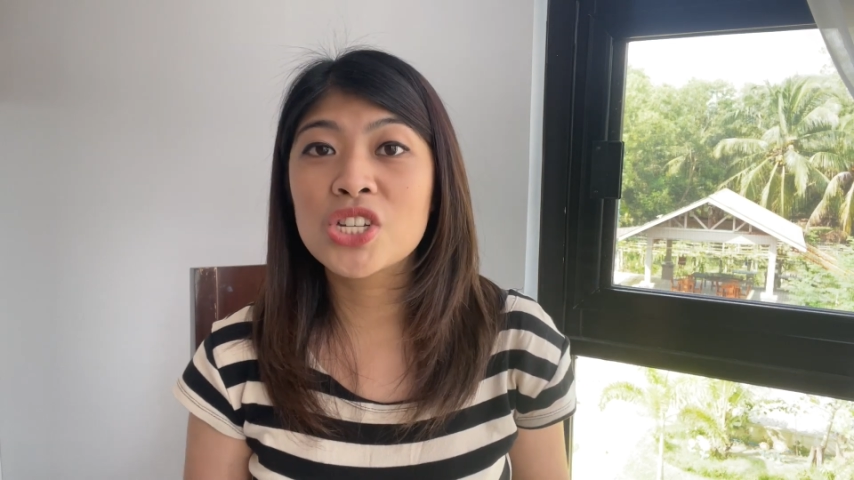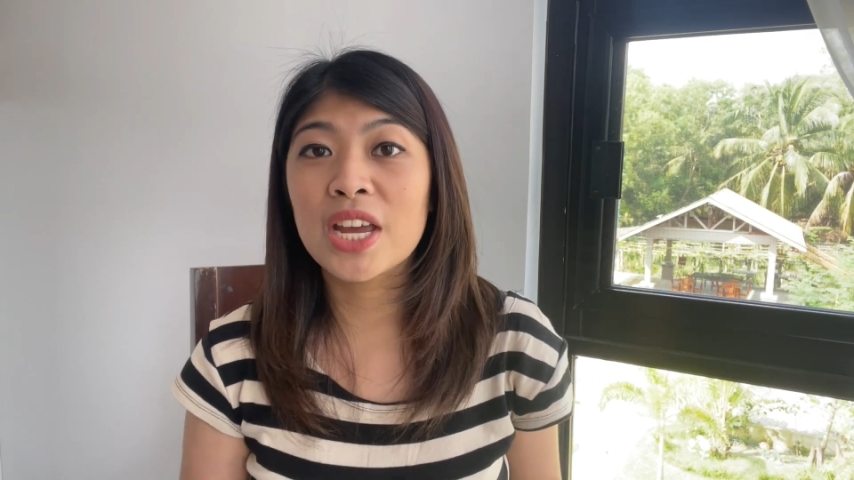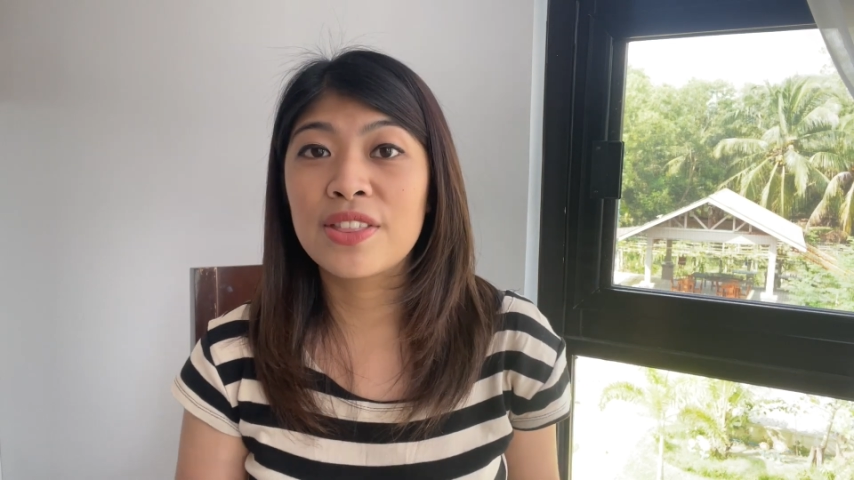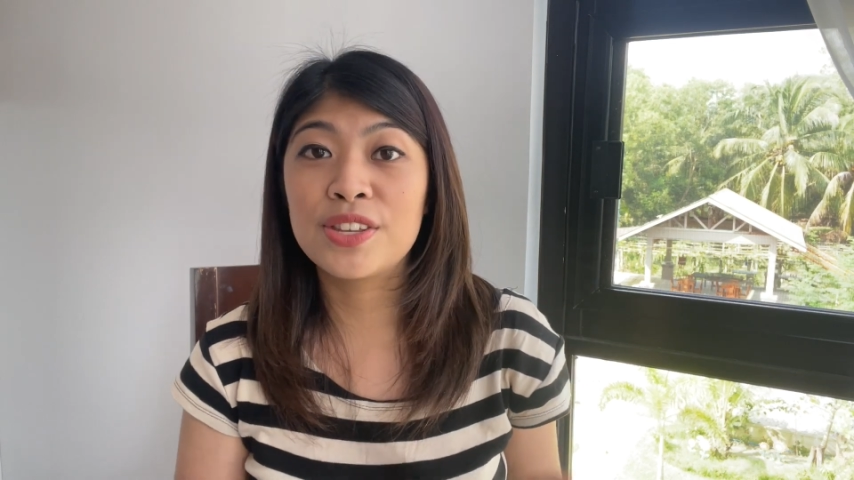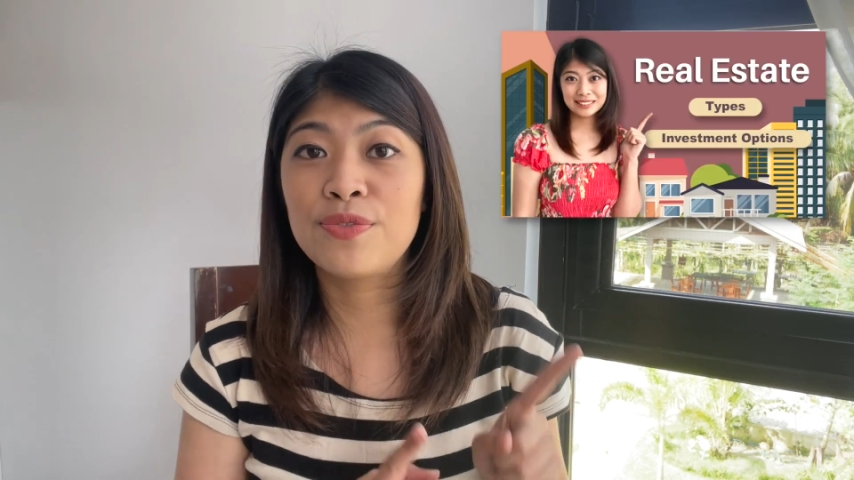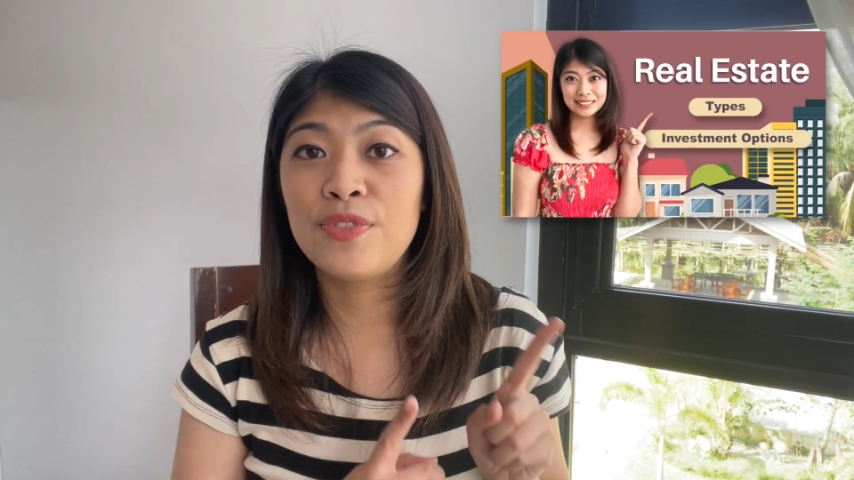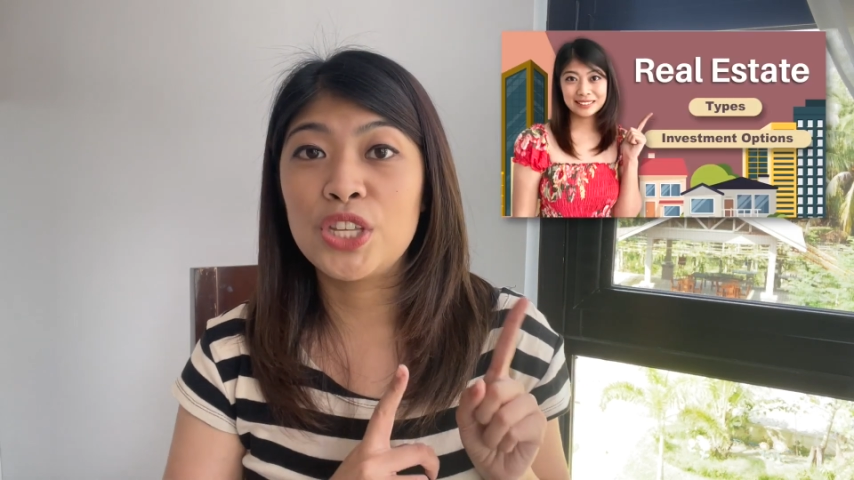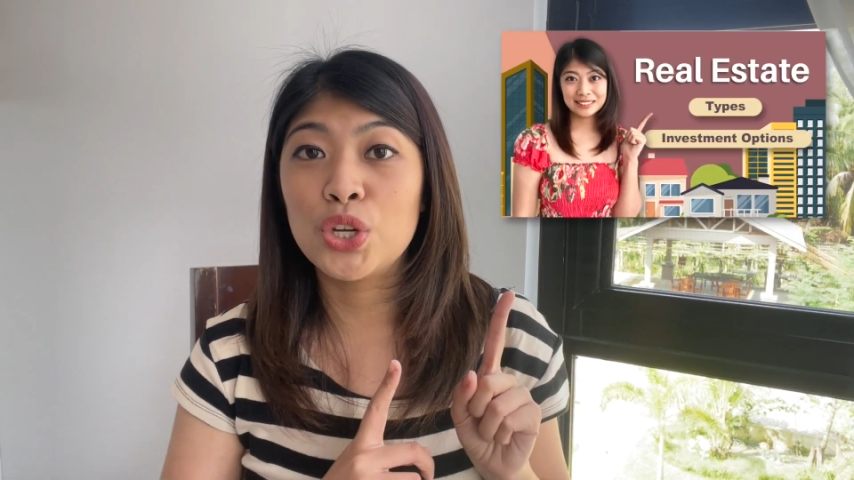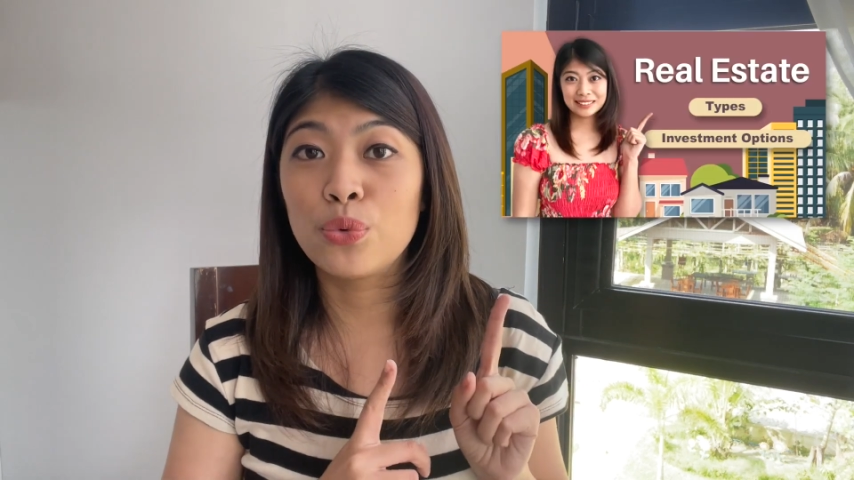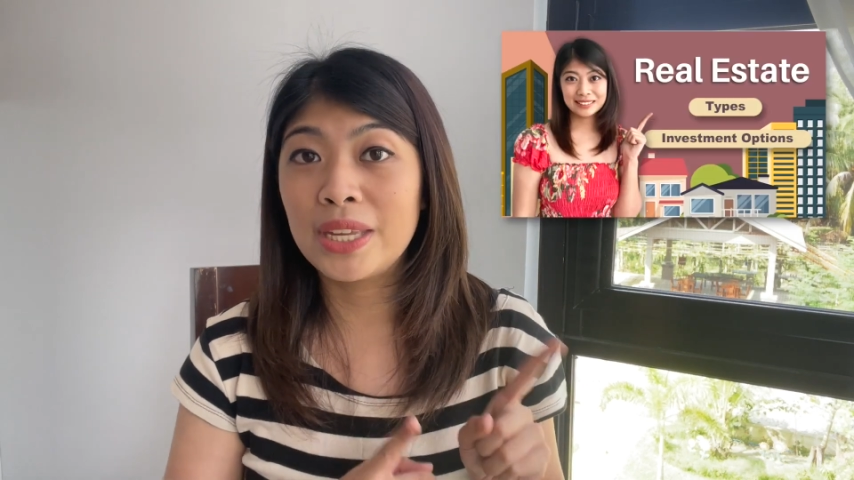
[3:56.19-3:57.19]
check this
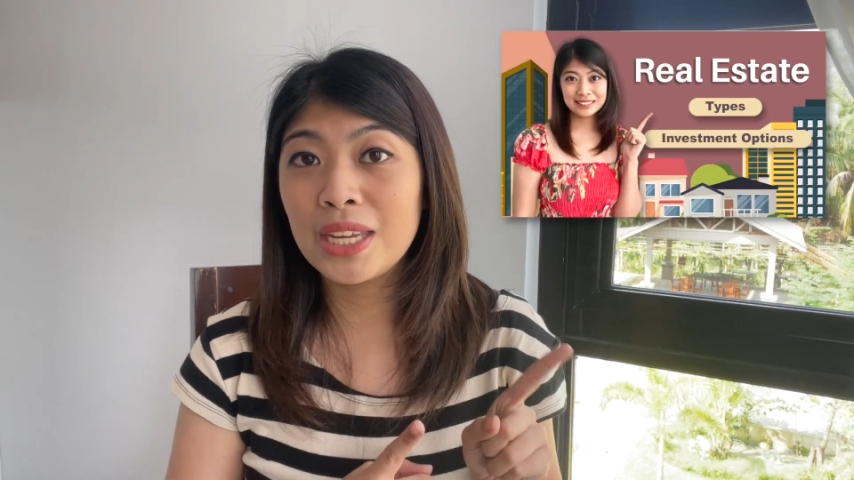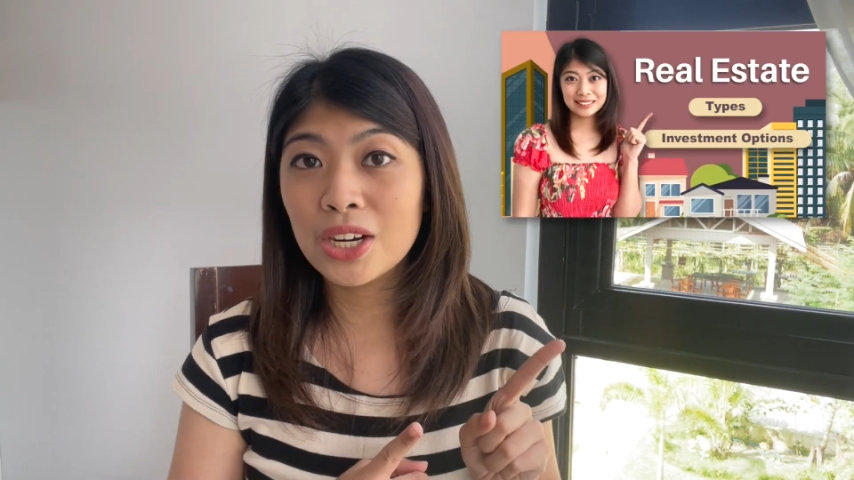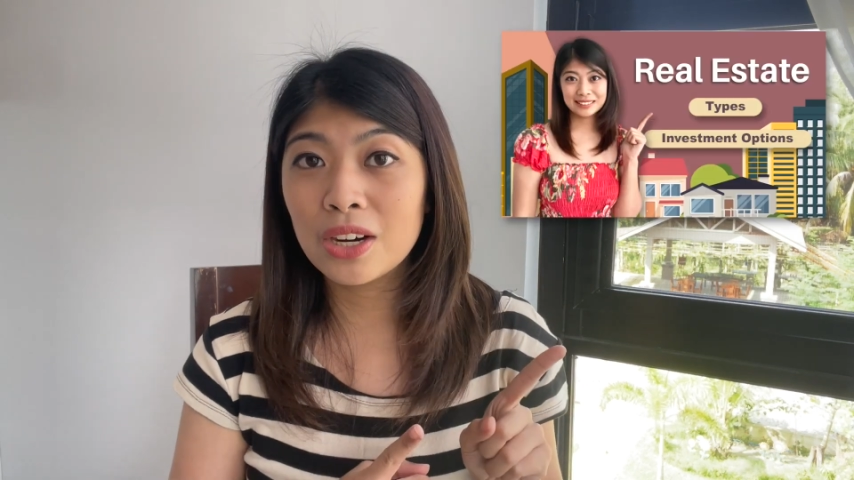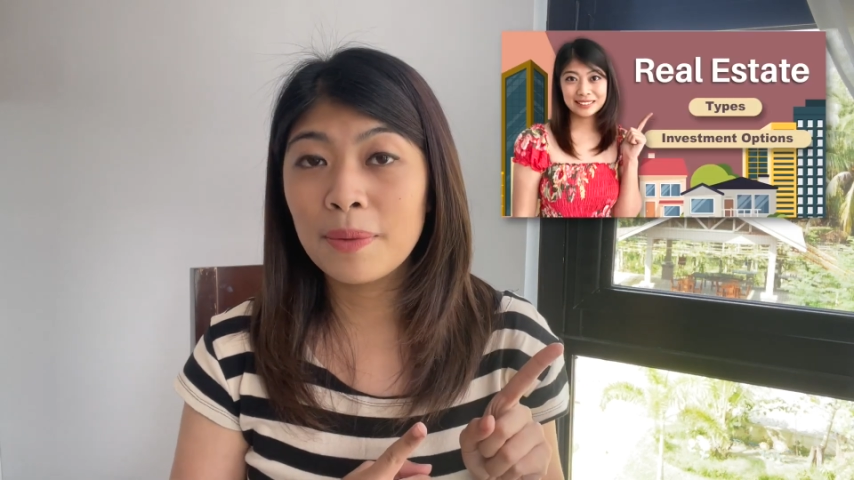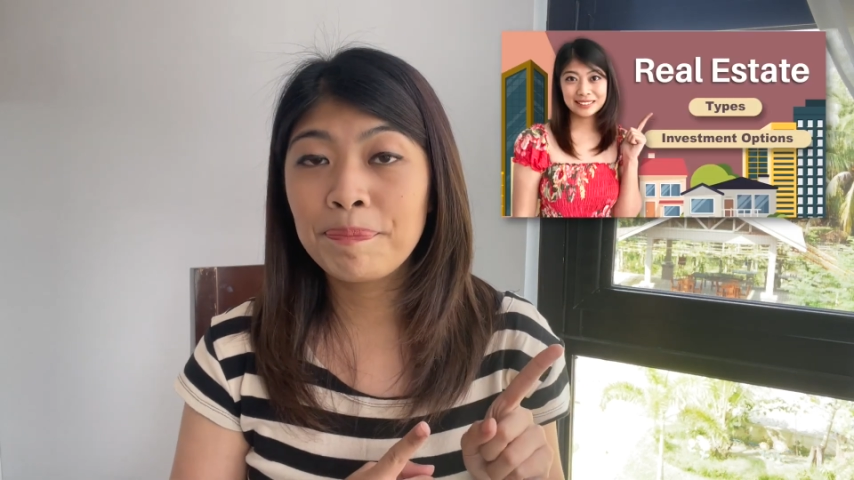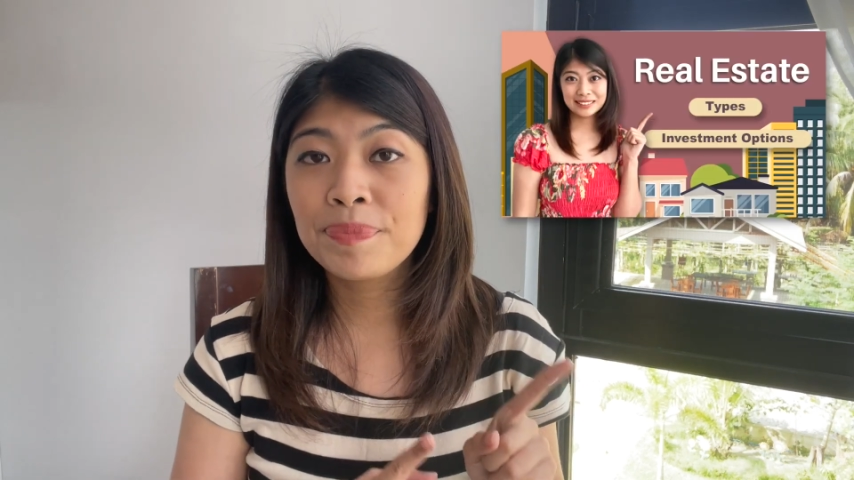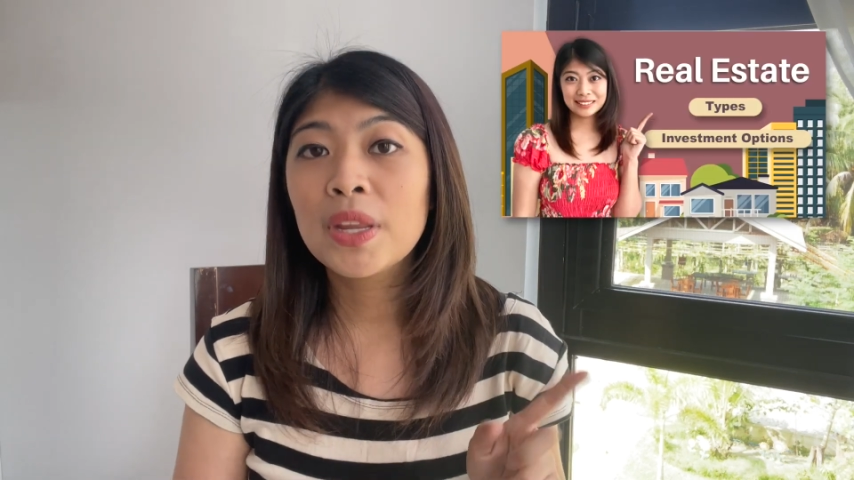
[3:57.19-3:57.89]
video here.